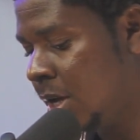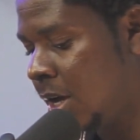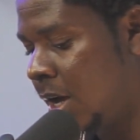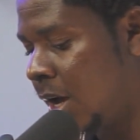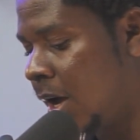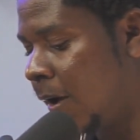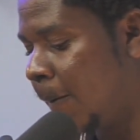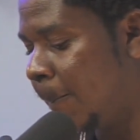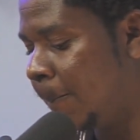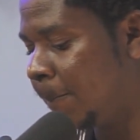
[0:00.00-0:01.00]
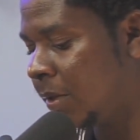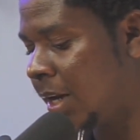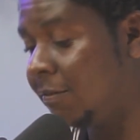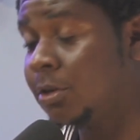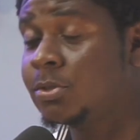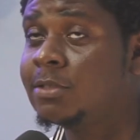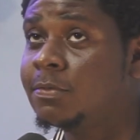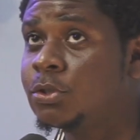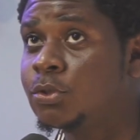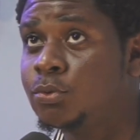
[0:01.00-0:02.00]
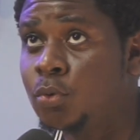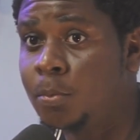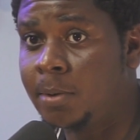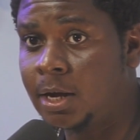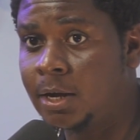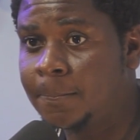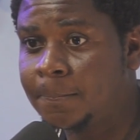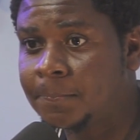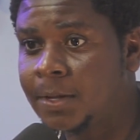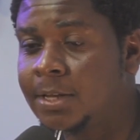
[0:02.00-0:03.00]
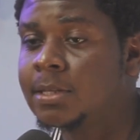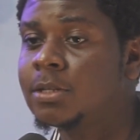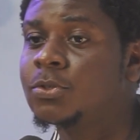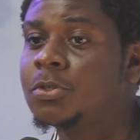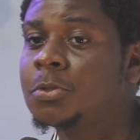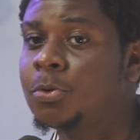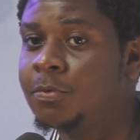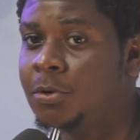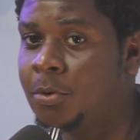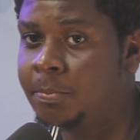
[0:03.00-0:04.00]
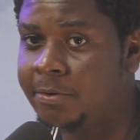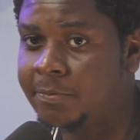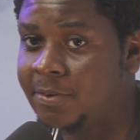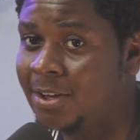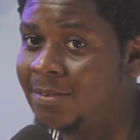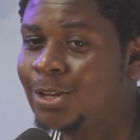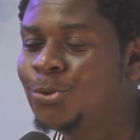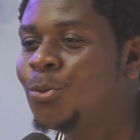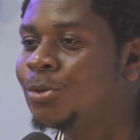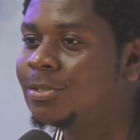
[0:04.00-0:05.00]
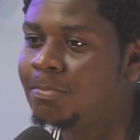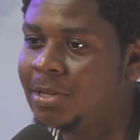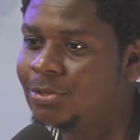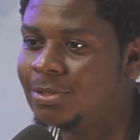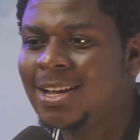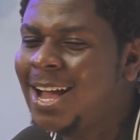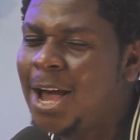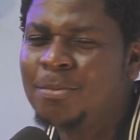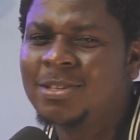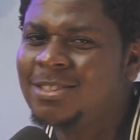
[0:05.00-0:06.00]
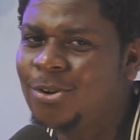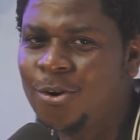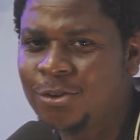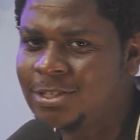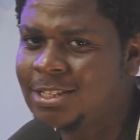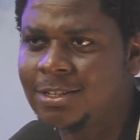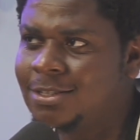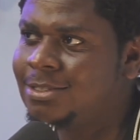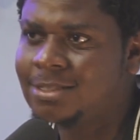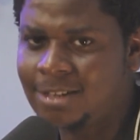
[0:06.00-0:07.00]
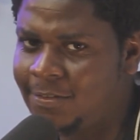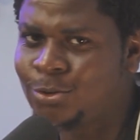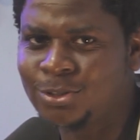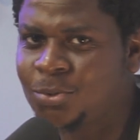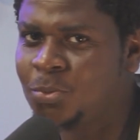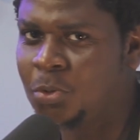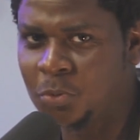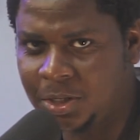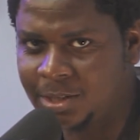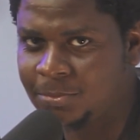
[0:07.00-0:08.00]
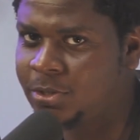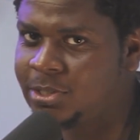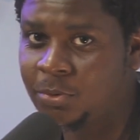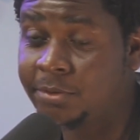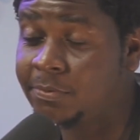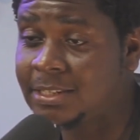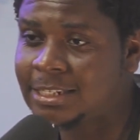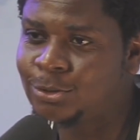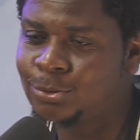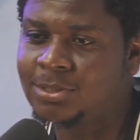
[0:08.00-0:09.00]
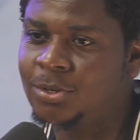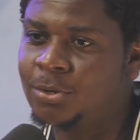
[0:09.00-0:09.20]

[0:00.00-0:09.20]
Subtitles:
Leverkusen versus Roma. I think it's going to be over 1.5. I don't want to bet on. I mean, the obvious thing is Leverkusen will win because they won the first leg 2-0.